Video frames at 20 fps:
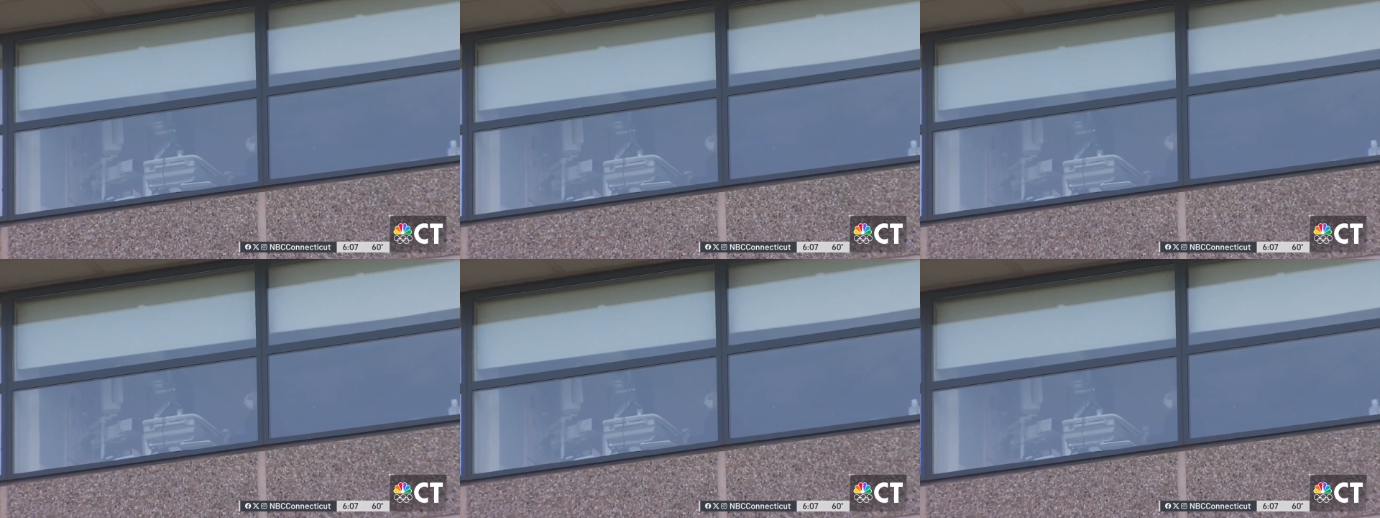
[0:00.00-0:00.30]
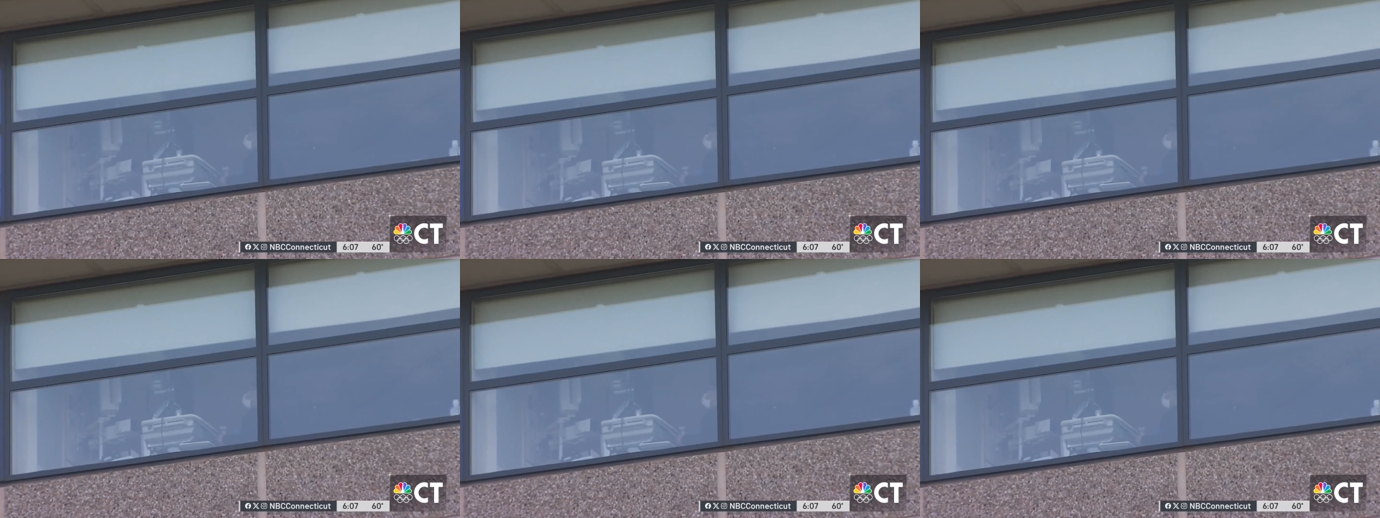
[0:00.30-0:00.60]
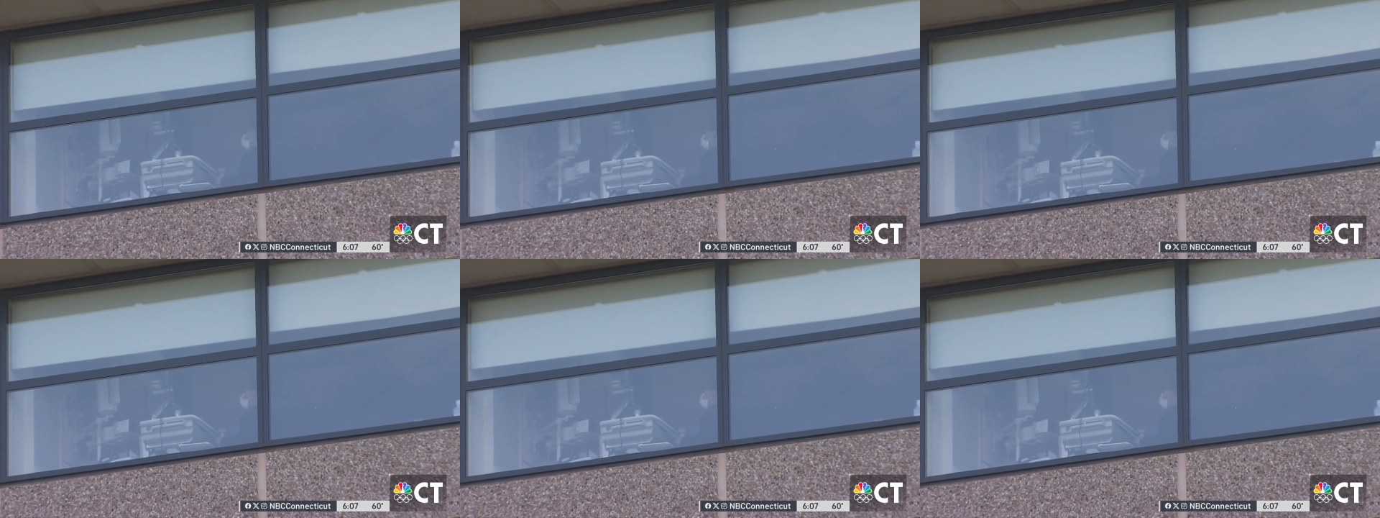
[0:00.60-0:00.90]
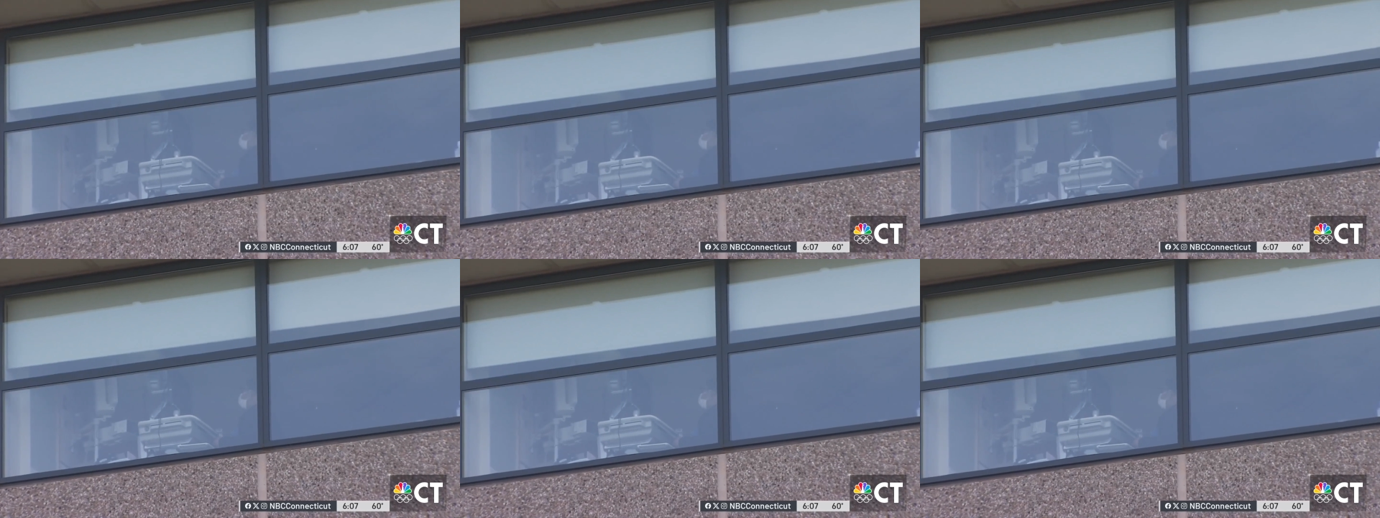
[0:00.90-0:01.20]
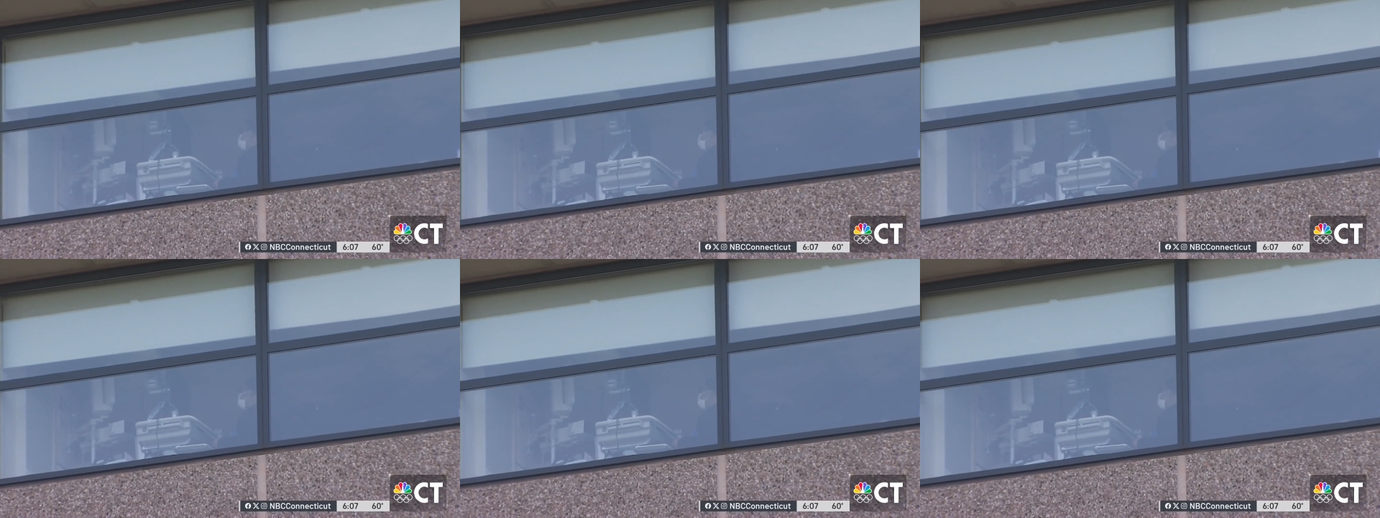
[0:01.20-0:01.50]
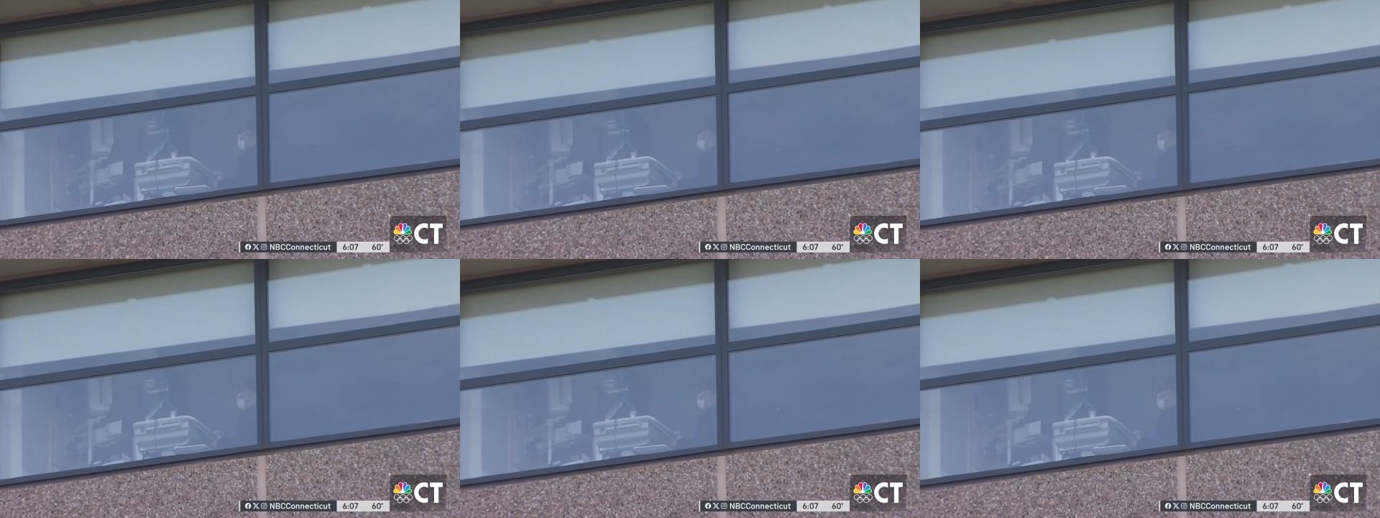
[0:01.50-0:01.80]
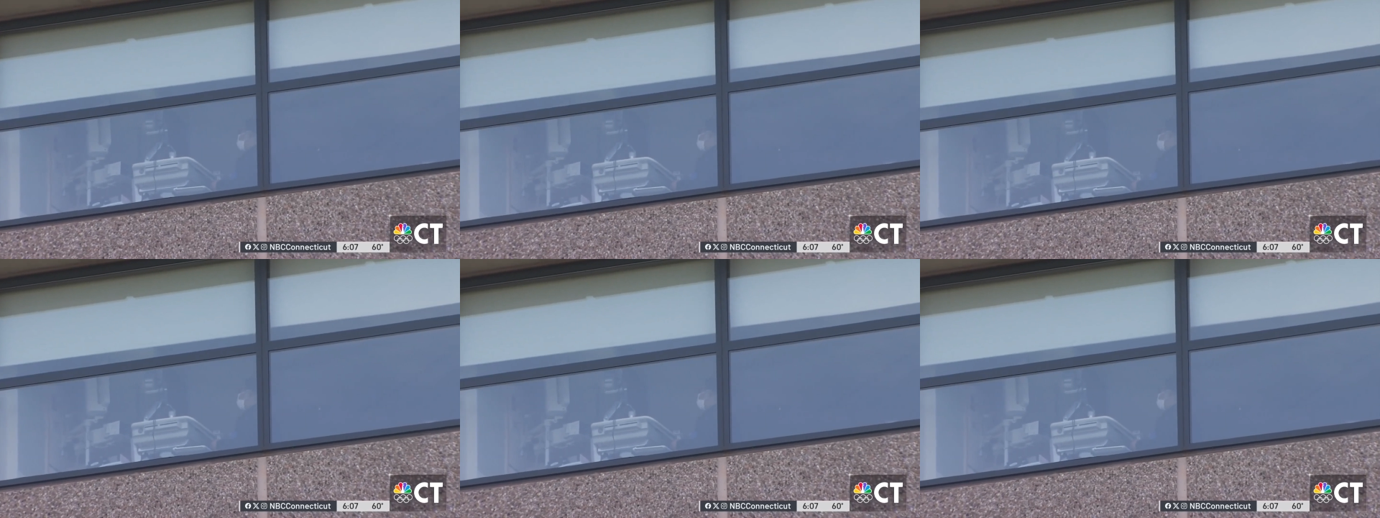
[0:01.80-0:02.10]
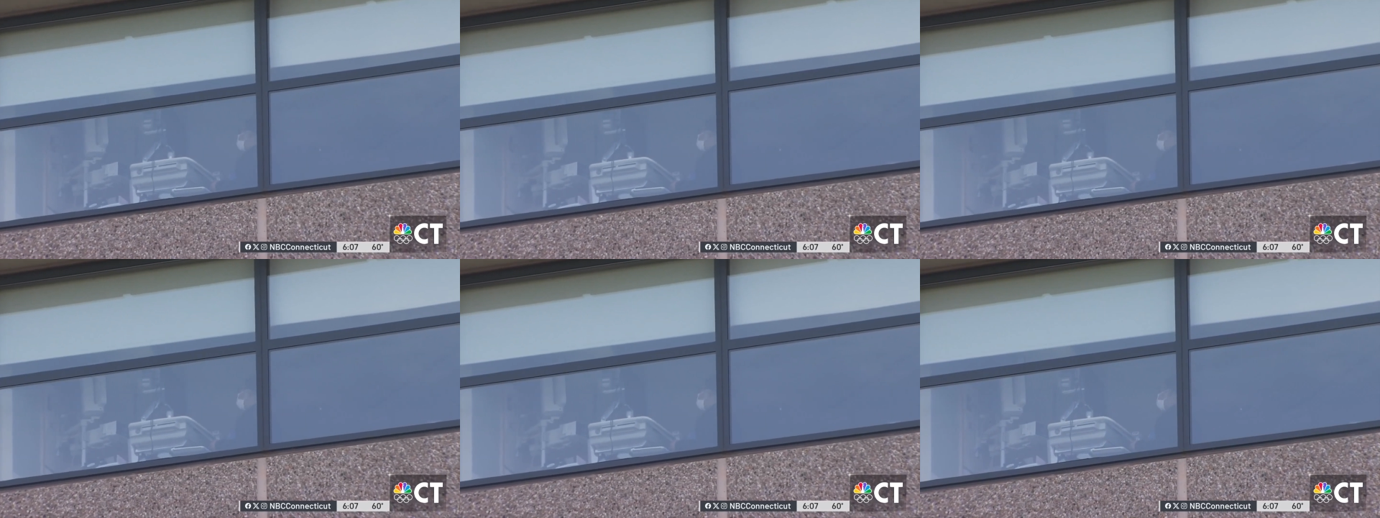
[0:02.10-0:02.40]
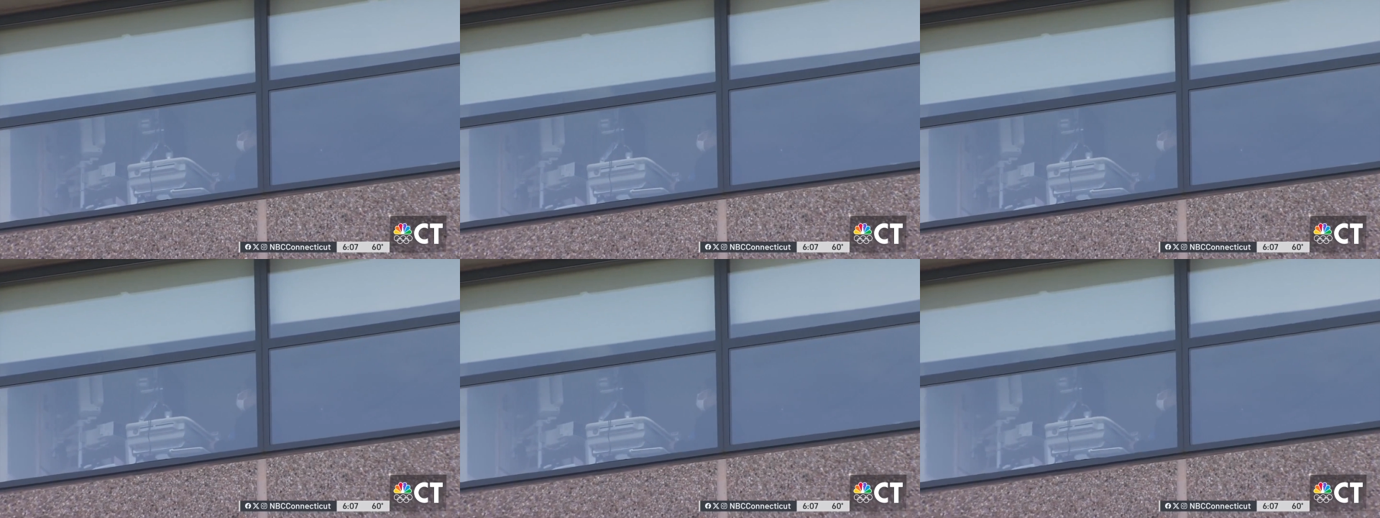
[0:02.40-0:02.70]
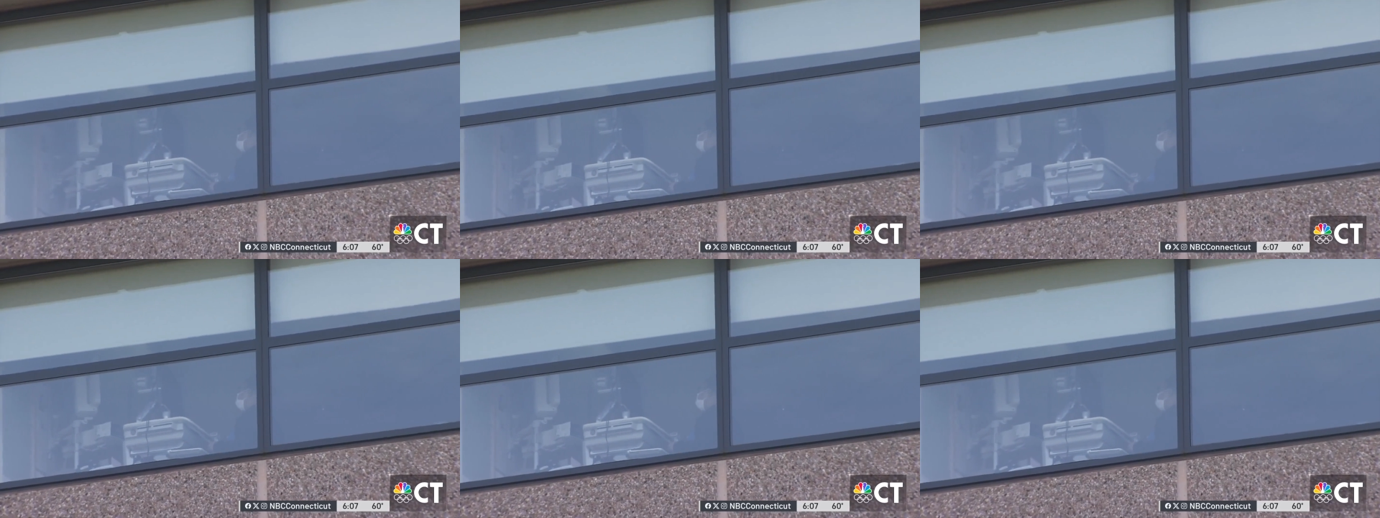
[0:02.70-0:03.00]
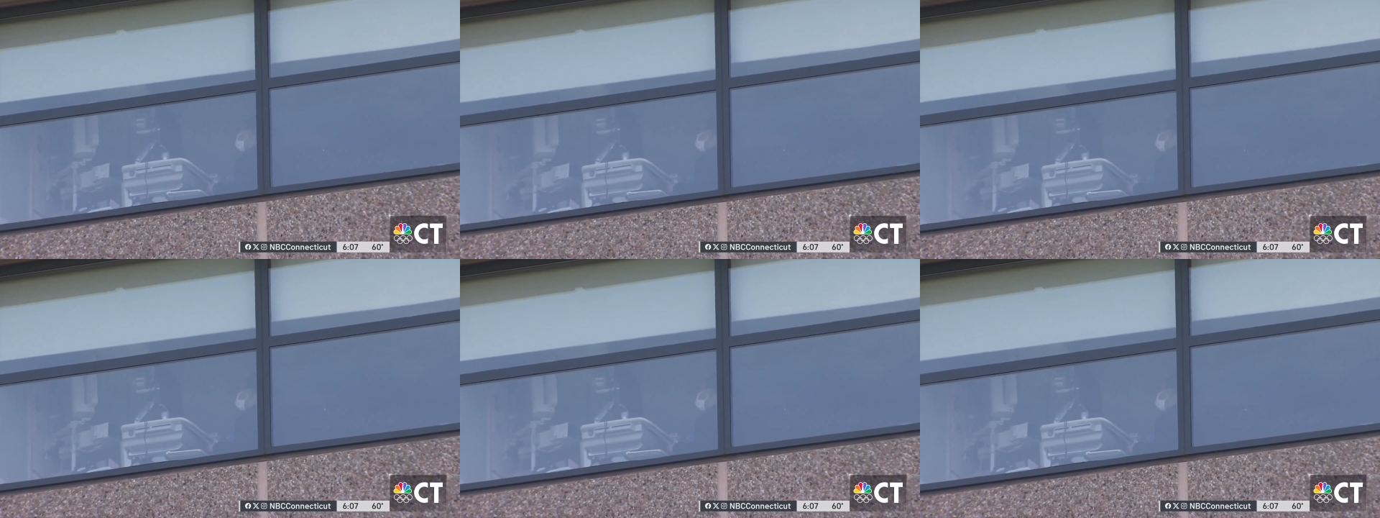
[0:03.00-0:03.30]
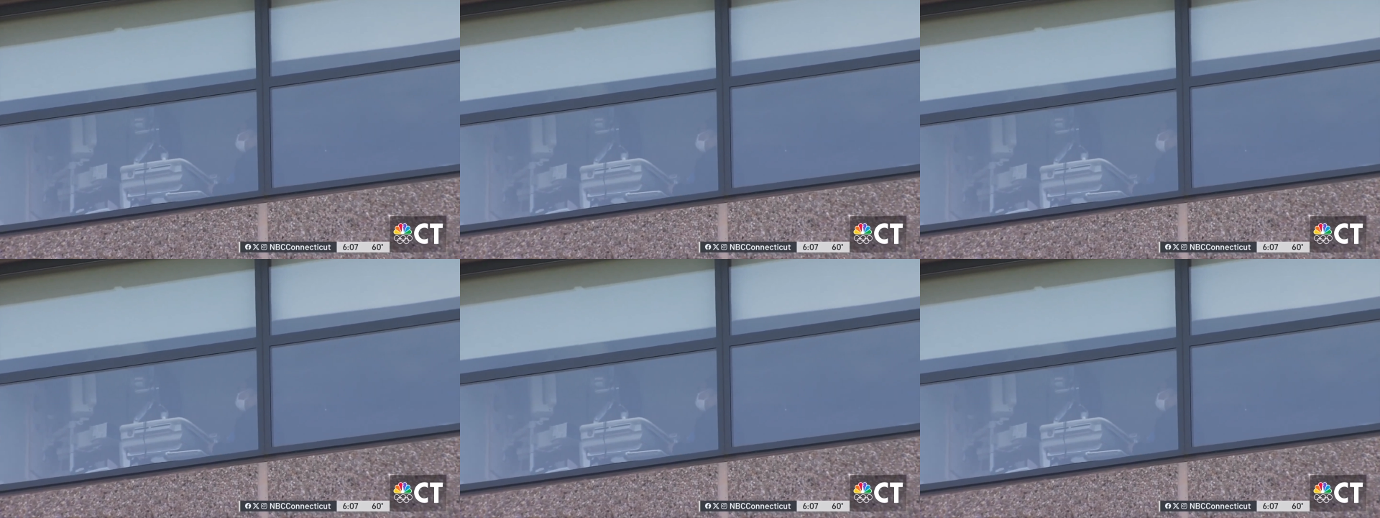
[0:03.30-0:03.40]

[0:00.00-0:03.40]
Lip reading: [unreadable: no face in view]